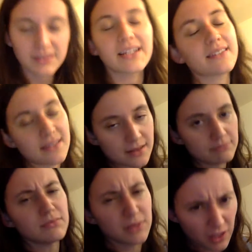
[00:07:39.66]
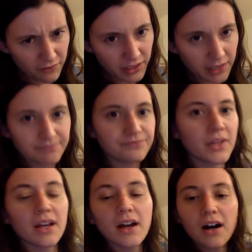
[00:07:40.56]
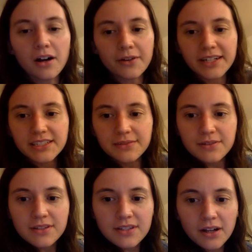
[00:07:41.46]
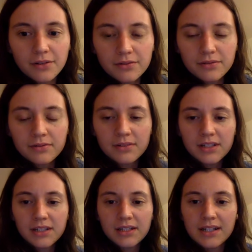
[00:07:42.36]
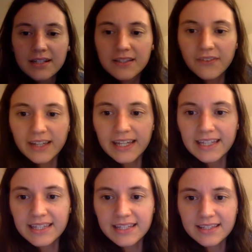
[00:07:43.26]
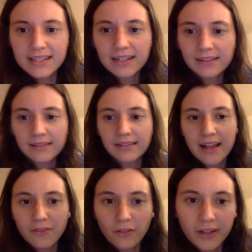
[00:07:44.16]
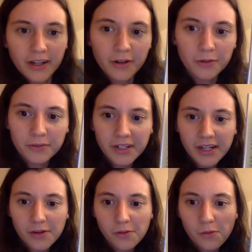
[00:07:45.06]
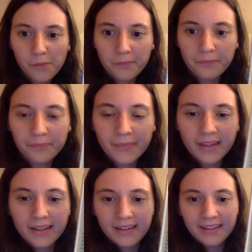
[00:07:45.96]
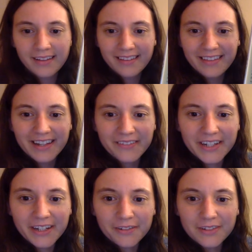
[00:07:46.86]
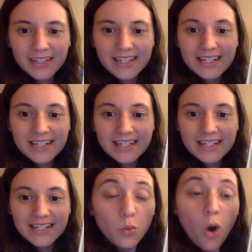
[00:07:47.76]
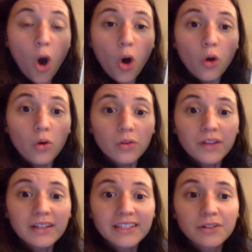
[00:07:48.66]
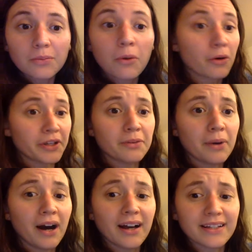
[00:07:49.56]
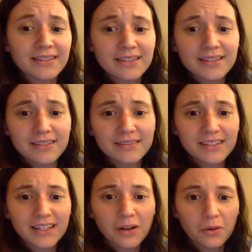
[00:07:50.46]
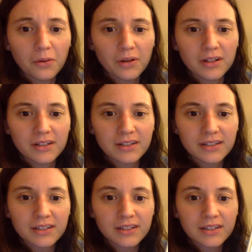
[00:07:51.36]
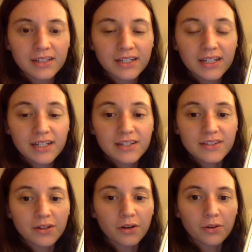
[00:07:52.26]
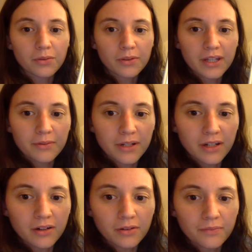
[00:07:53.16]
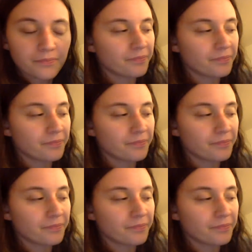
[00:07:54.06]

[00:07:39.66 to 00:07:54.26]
Yes. All right. So, let's see if I can get this level here. There we go. It says, to all the little porcupines. Oh. So, here we go.